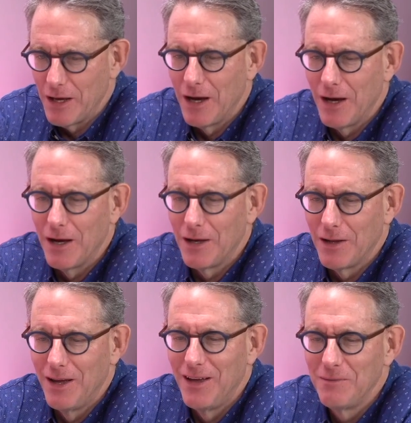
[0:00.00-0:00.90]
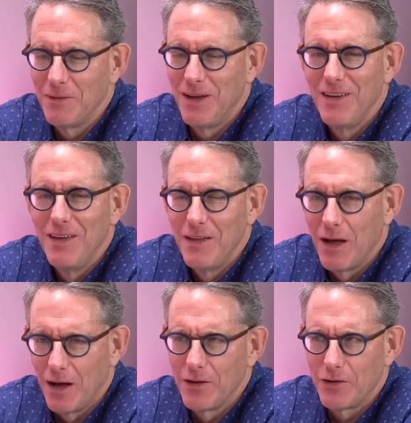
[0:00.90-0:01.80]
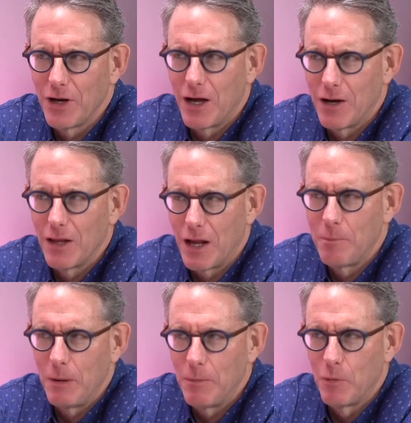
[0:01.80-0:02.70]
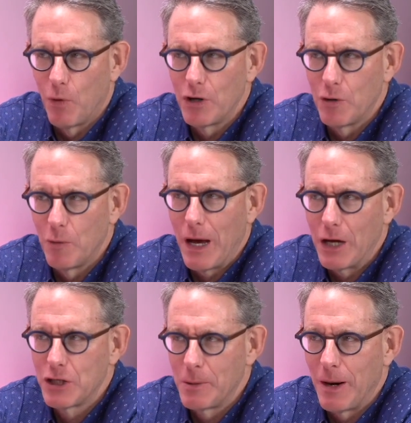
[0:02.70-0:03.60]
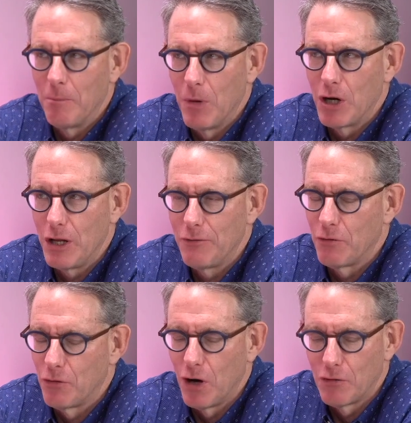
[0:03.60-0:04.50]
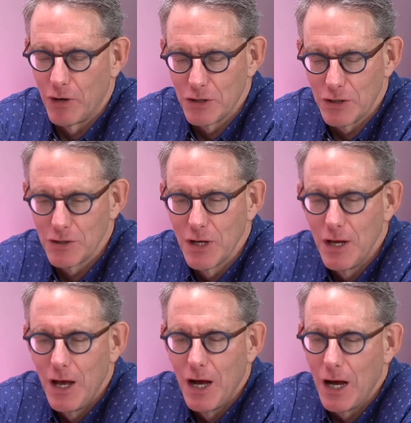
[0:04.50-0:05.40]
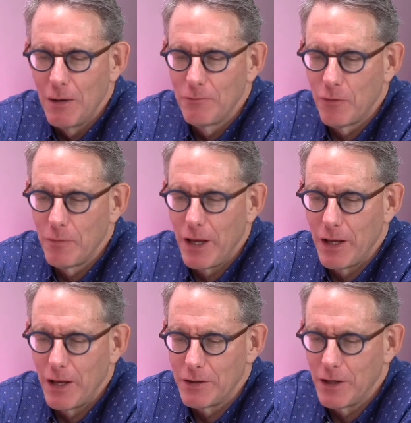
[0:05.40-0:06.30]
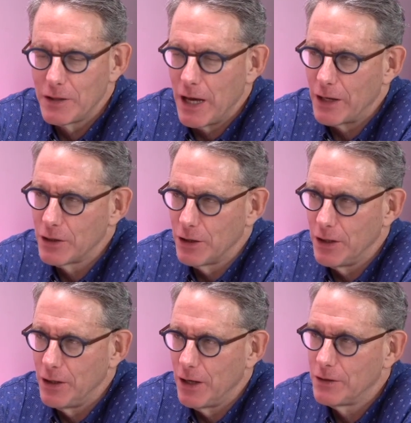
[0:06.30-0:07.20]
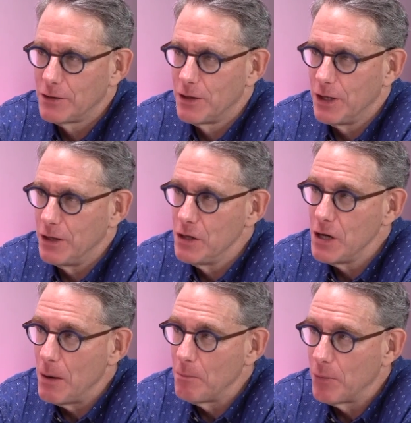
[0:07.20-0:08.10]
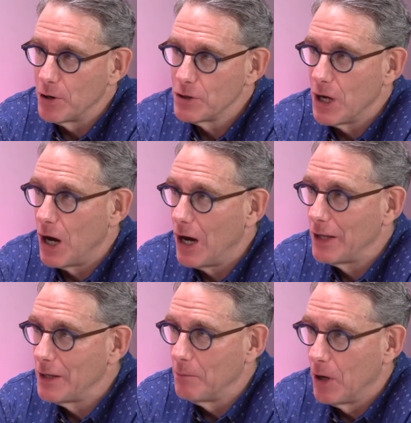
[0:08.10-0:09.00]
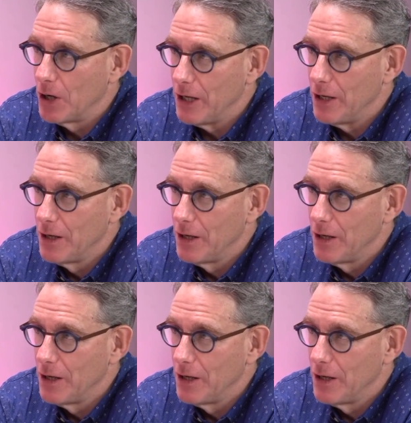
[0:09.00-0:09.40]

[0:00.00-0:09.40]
There's a lot of people at Wharton who are passionate about money for the wrong reasons. For me, it's the numbers on the money.